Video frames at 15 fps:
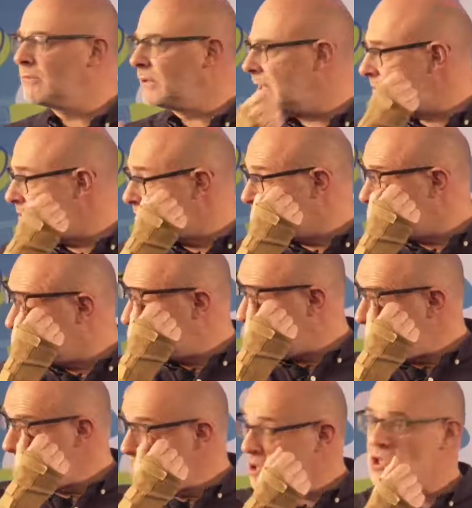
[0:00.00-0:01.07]
when I was younger. How
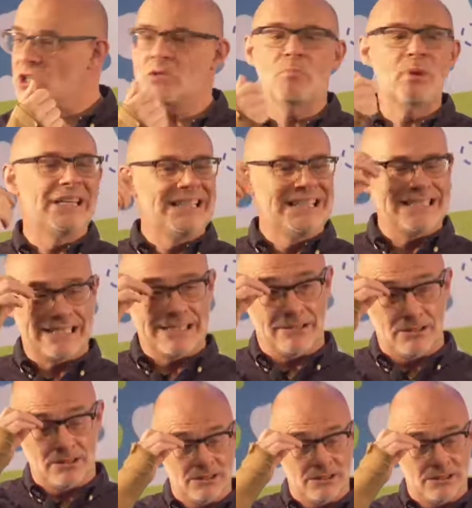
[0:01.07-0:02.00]
much political